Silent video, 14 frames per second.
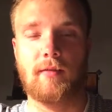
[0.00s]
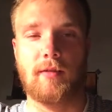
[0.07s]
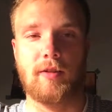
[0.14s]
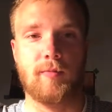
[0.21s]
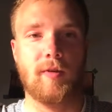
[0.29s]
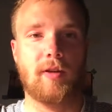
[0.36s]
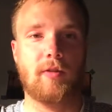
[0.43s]

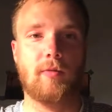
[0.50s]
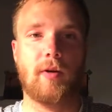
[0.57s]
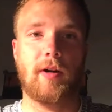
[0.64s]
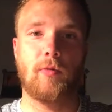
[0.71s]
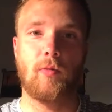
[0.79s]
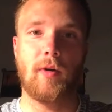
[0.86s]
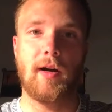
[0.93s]
It's been
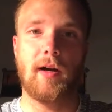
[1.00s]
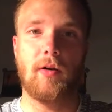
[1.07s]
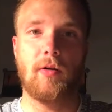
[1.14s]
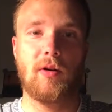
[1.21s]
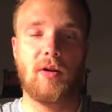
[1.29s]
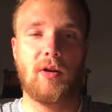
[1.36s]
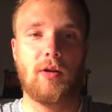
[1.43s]
quite a
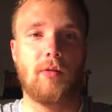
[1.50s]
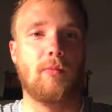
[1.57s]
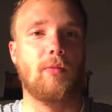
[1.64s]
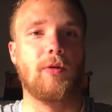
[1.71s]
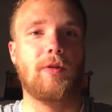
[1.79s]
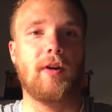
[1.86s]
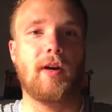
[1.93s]
while,
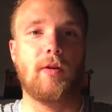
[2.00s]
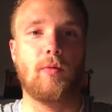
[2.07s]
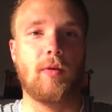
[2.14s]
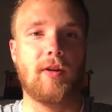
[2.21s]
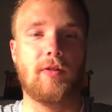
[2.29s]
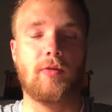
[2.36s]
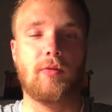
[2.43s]
but I
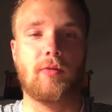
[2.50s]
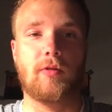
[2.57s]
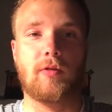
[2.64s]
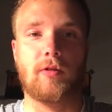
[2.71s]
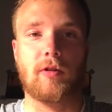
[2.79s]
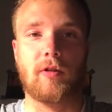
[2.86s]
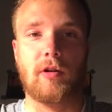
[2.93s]
wanted to
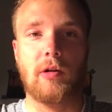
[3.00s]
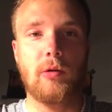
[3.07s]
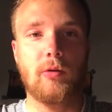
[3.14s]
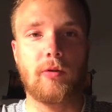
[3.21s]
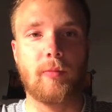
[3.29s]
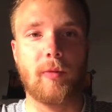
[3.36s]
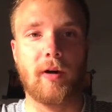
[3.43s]

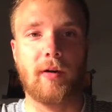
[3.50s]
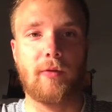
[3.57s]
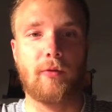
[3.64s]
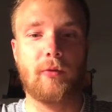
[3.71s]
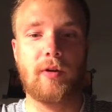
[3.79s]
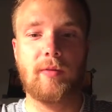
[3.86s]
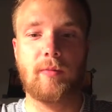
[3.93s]
conclude my
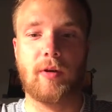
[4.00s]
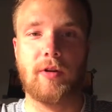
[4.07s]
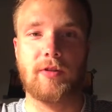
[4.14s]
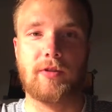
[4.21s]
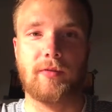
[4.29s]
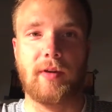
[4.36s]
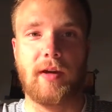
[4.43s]
3
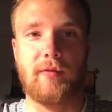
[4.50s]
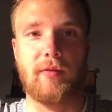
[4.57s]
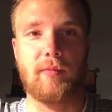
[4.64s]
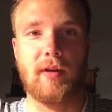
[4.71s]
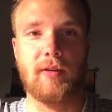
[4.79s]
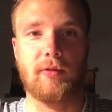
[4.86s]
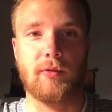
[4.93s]
months of heavy
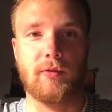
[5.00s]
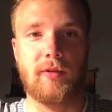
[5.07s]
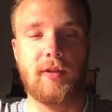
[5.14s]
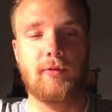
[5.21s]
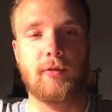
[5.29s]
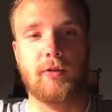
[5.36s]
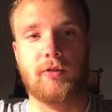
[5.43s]
metal
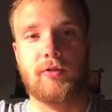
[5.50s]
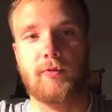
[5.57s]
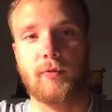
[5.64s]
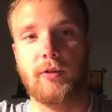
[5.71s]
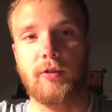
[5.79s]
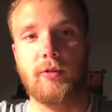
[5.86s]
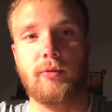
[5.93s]
detox
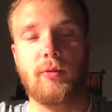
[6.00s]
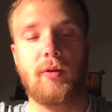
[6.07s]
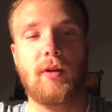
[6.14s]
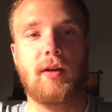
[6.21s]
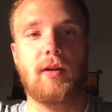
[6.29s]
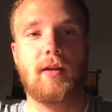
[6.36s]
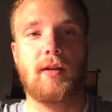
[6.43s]
for you
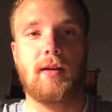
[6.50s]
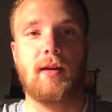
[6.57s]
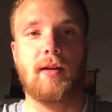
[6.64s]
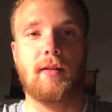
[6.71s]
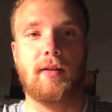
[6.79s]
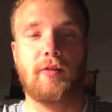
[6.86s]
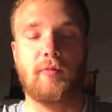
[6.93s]

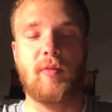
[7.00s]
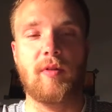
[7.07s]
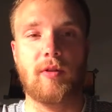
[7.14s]
and give